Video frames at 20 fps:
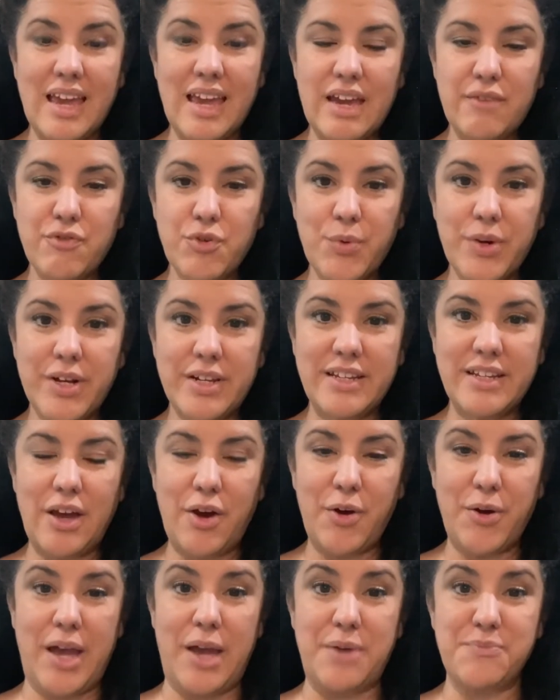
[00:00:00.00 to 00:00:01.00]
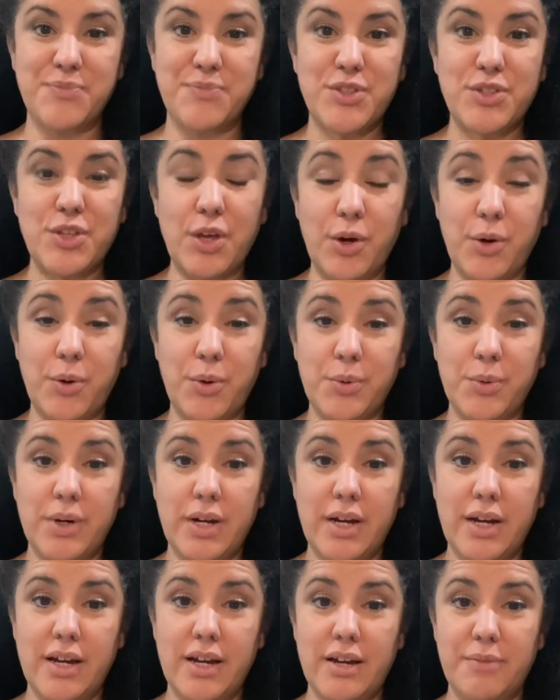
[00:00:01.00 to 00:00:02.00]
everyone. Okay, so
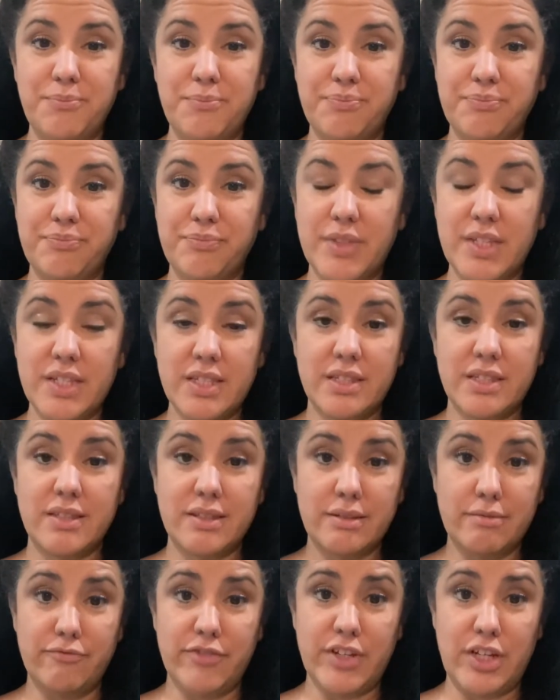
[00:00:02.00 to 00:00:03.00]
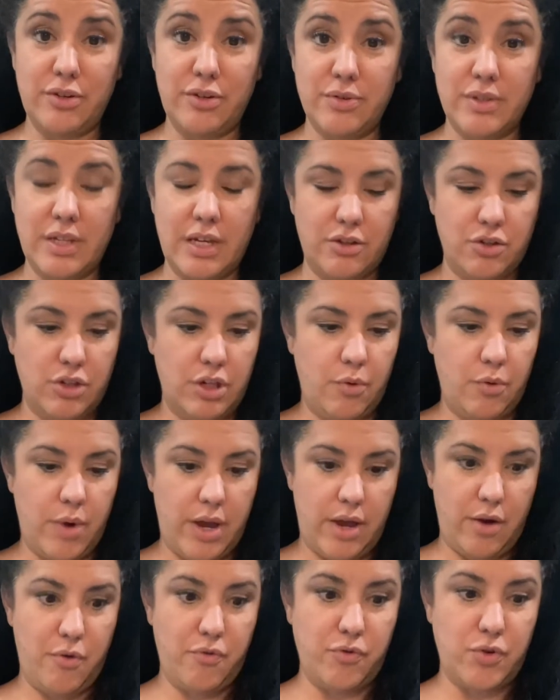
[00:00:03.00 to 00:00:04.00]
this video is actually
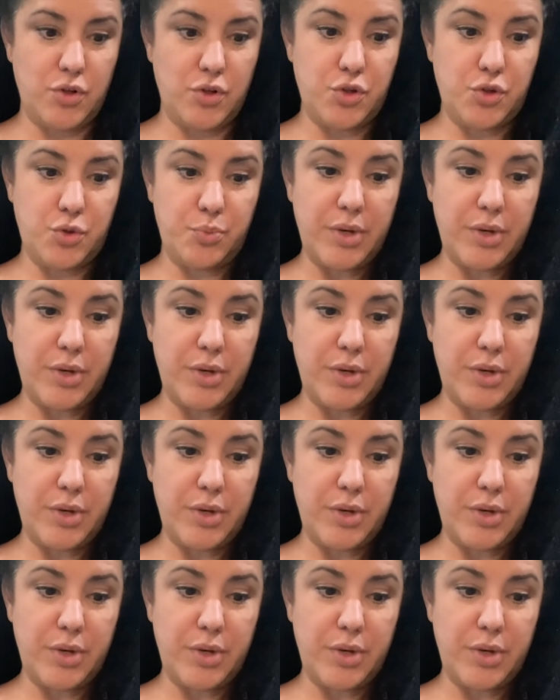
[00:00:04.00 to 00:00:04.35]
way overdue,